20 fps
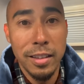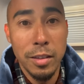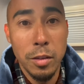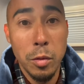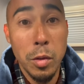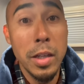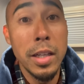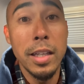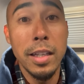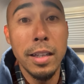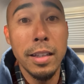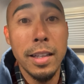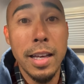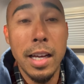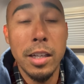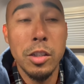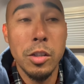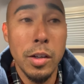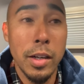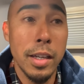We needed
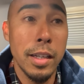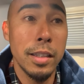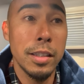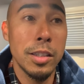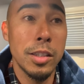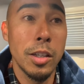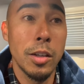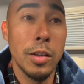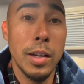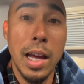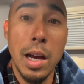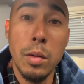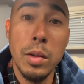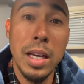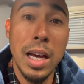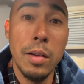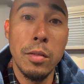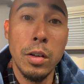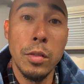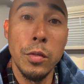that drink, so now we
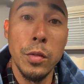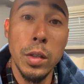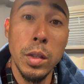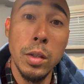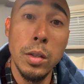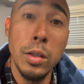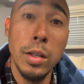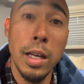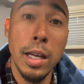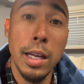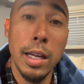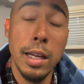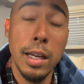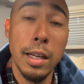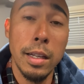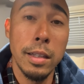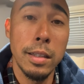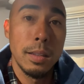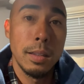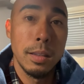have our food,
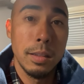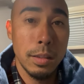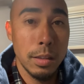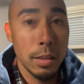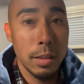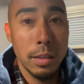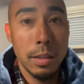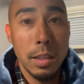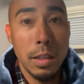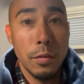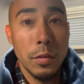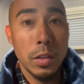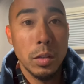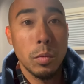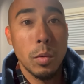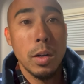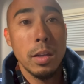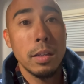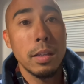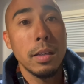and let's just see if it's
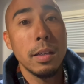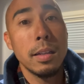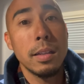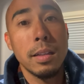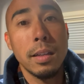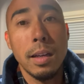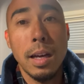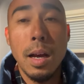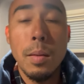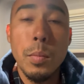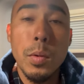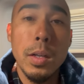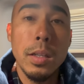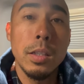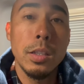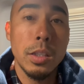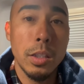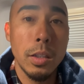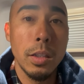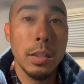worth it. I'm pretty
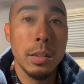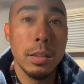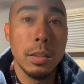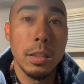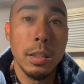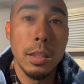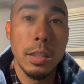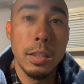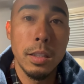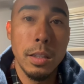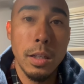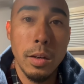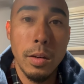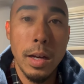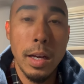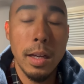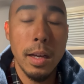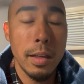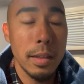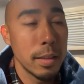sure it's good, you know.
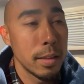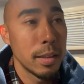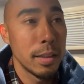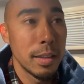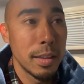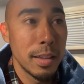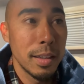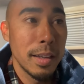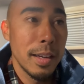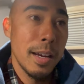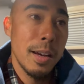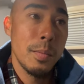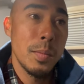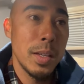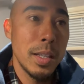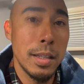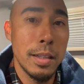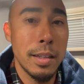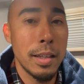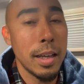I
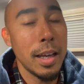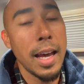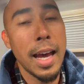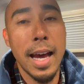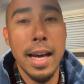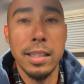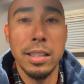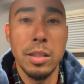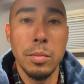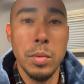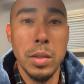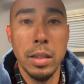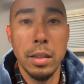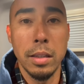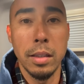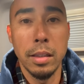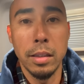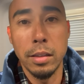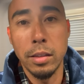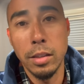mean, it has to be
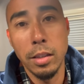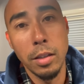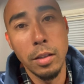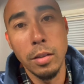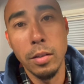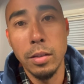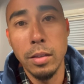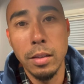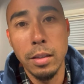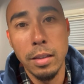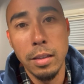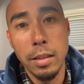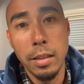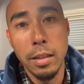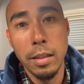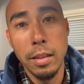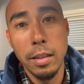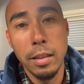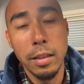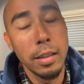good, so
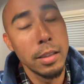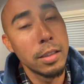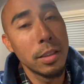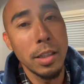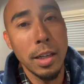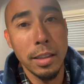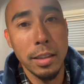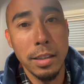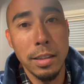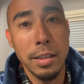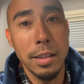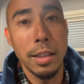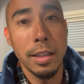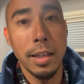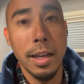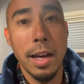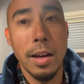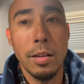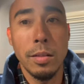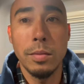let's check this thing
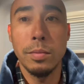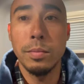out.